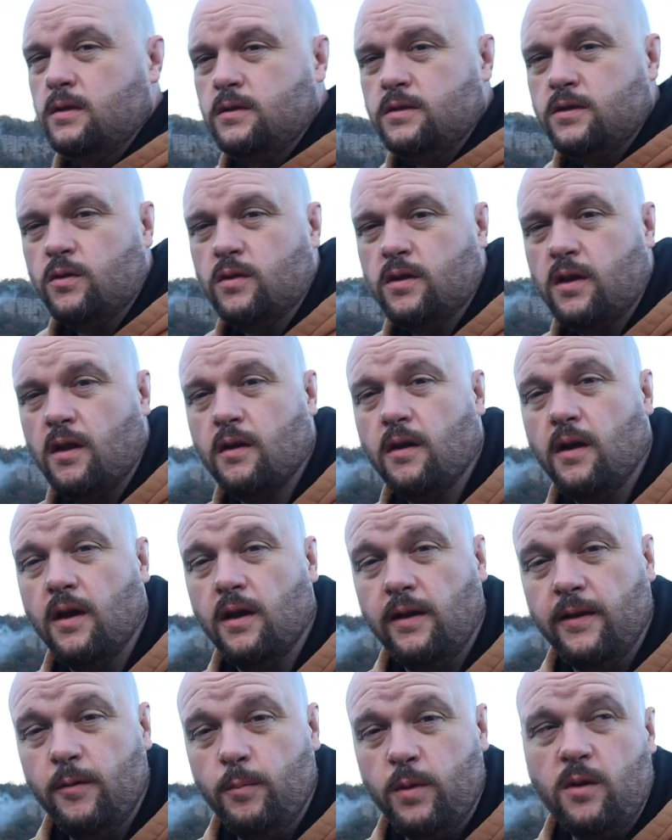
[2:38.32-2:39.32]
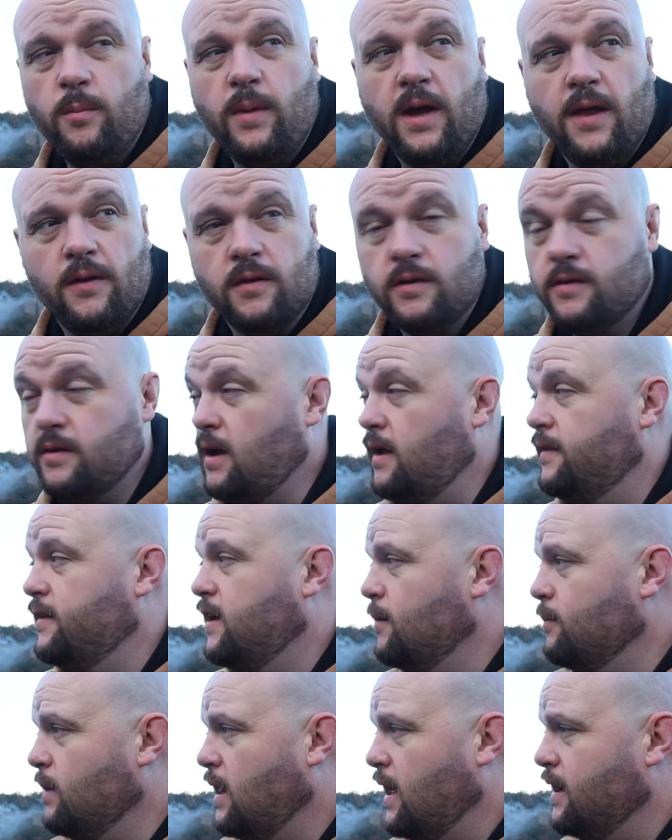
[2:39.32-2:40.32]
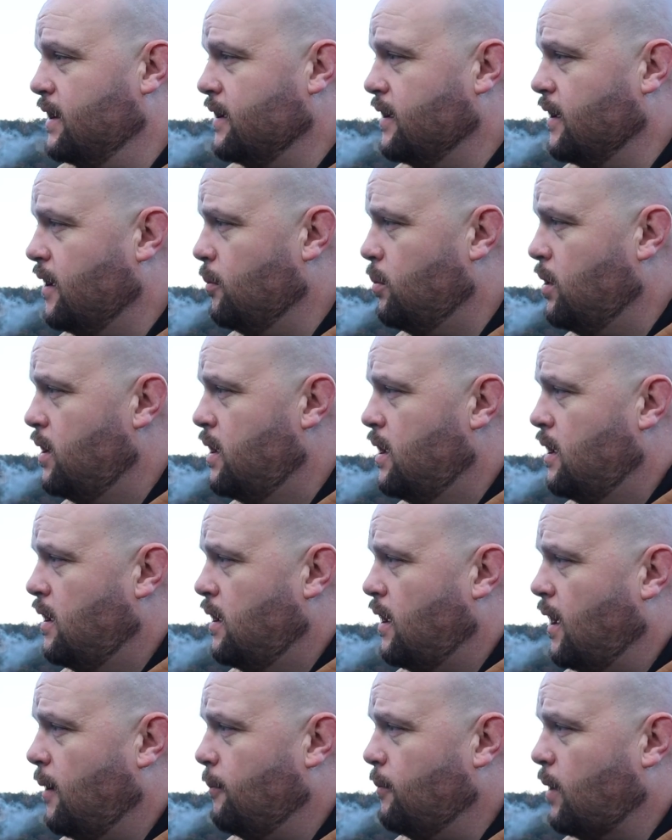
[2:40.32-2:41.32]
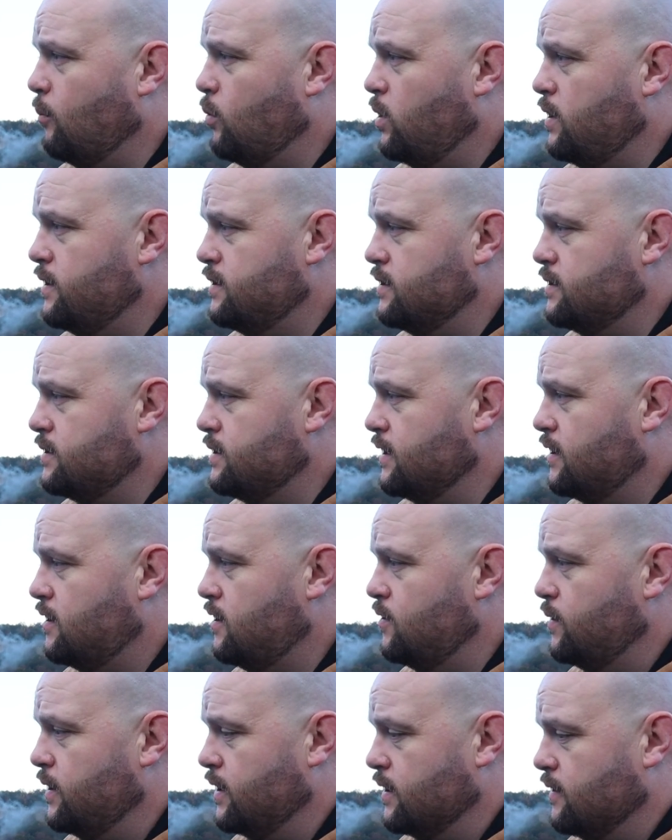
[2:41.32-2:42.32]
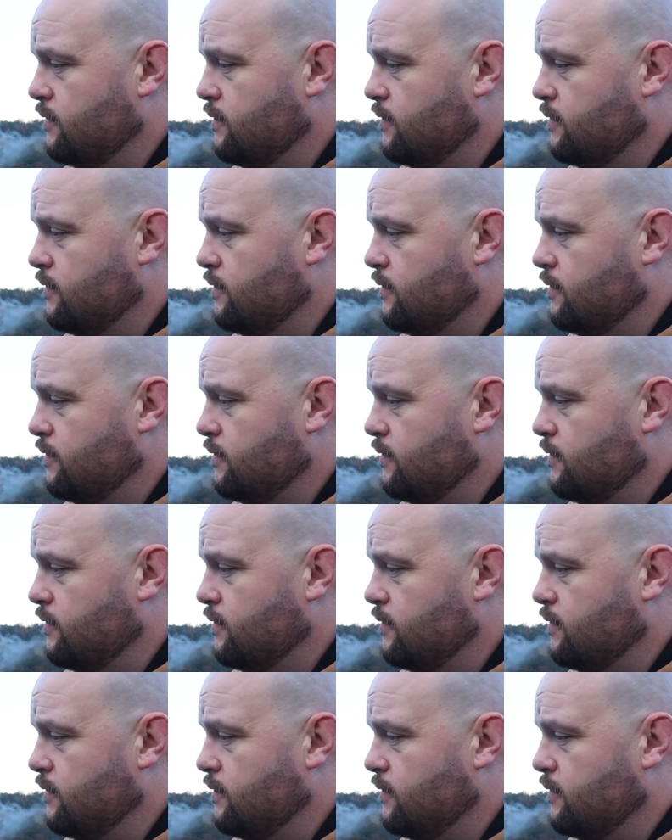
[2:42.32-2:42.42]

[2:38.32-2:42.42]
So to talk a little bit about the shot that I'm lining up, I'm really just including